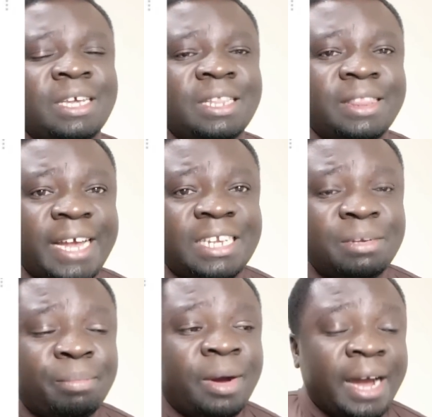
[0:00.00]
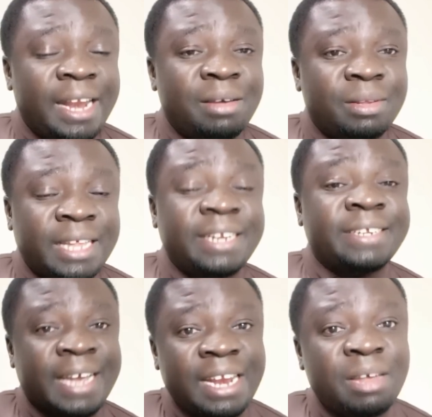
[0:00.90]
That is Caleb, that
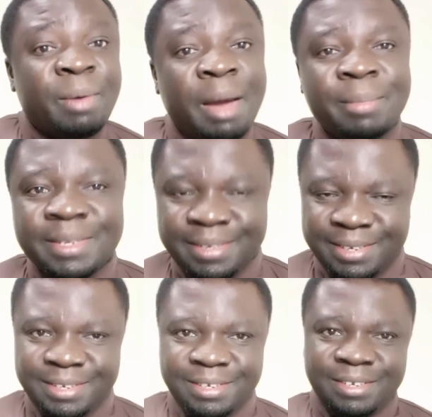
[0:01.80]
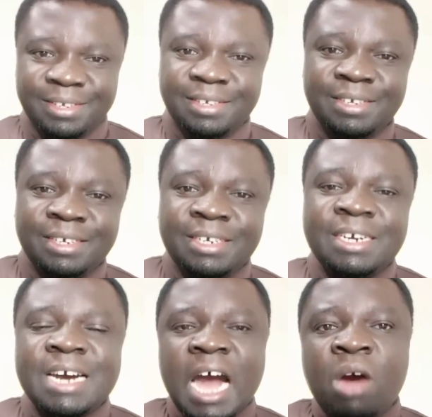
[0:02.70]
is Caleb Hamisi.
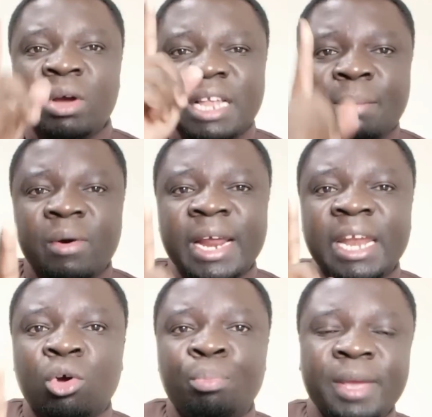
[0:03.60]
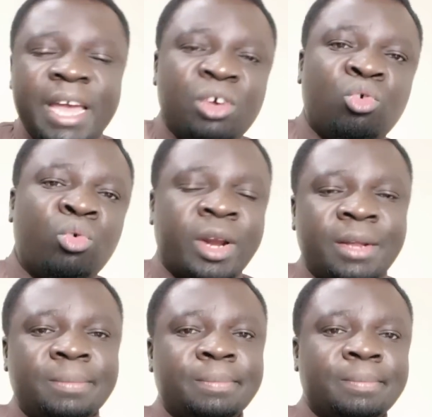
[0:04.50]
Hawa jamaa wanaenda kupiga hii kura.
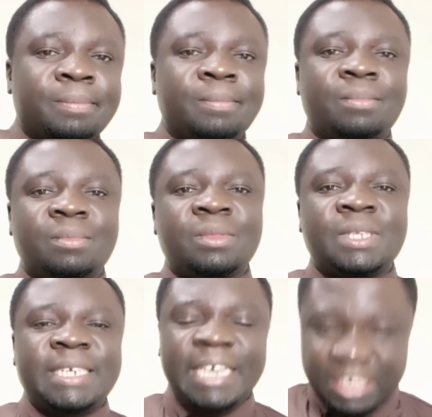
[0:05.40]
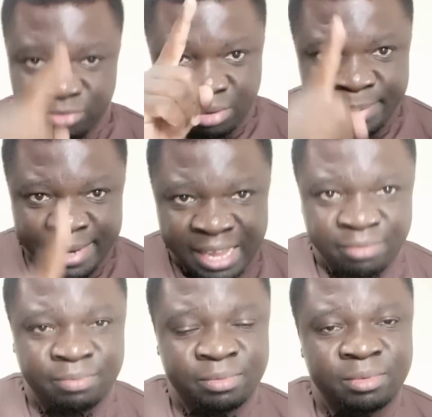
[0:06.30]
It will be live.